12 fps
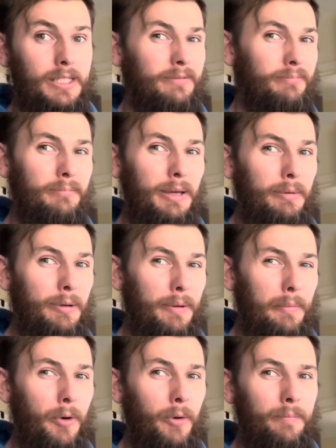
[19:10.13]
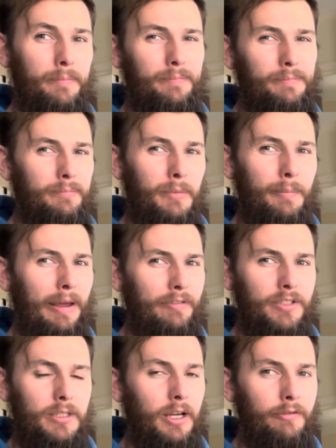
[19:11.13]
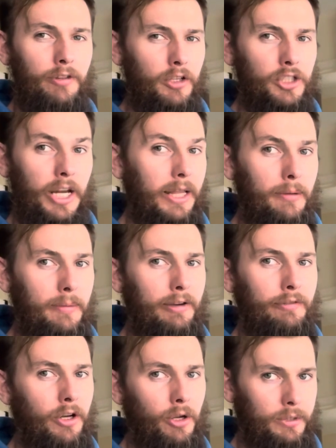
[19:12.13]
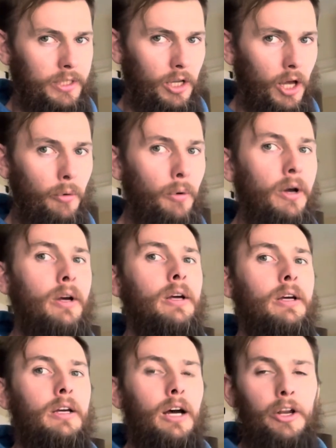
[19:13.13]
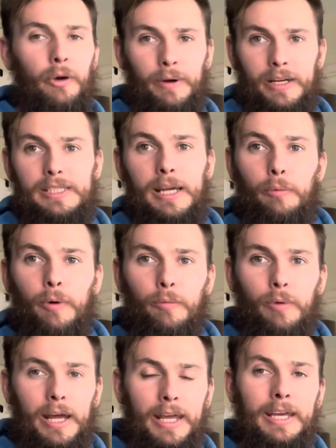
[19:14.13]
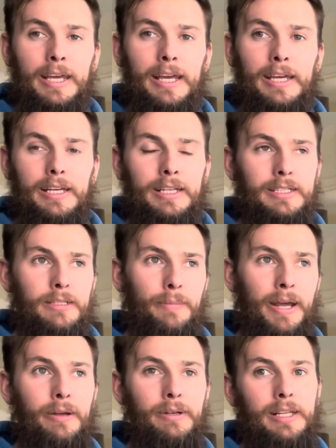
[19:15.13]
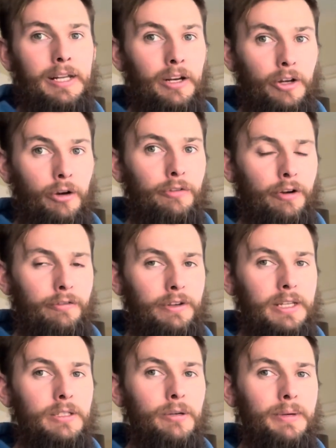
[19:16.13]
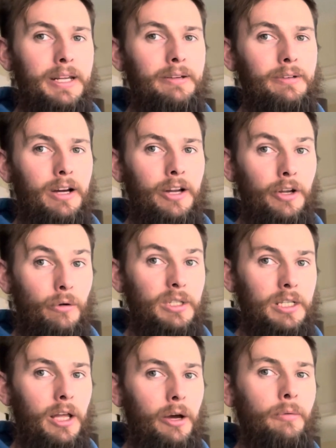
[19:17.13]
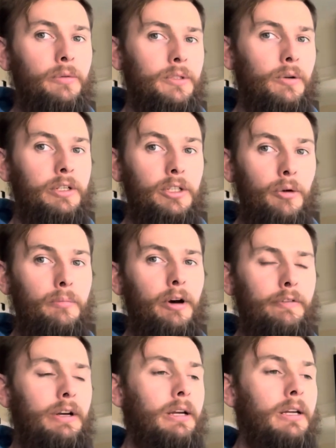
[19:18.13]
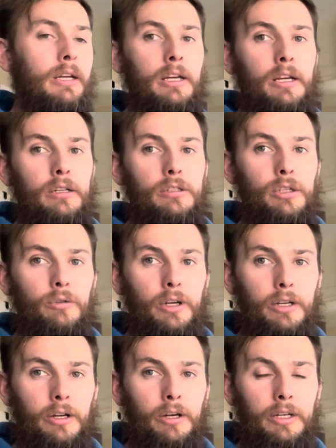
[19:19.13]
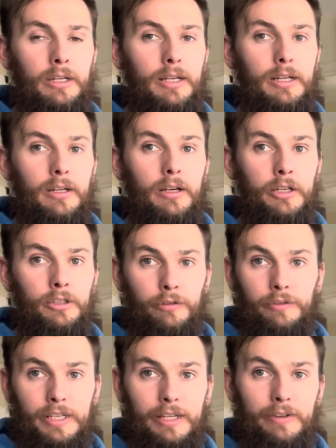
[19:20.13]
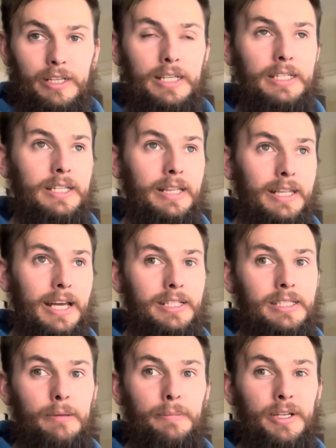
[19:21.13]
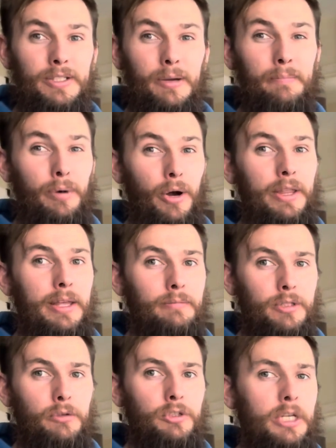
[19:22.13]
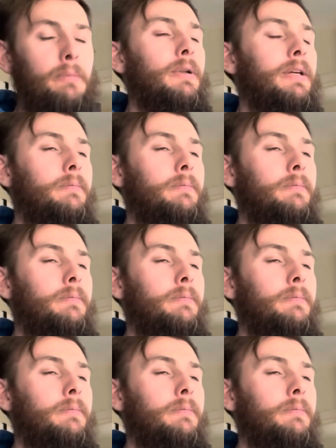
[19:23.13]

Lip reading: Maybe a bit more. My maths. I've not checked the math. I know it's low. I know when I take $1.88 and it's £1, and then I know I've got fees coming out, I know it's low, so I don't bother. $2.99 I do for DVDs, and that's it, because I buy them so cheaply.